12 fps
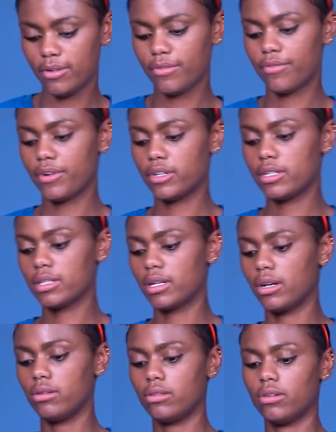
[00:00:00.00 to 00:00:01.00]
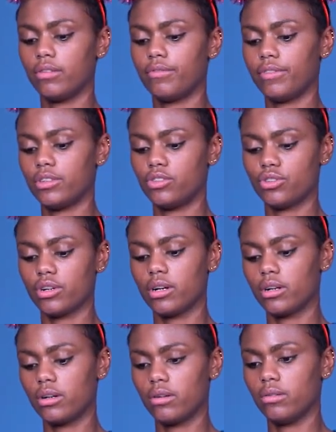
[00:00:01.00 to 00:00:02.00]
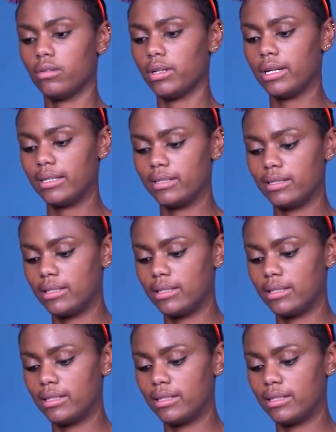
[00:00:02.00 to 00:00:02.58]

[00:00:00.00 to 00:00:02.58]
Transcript: First coat of the charcoal is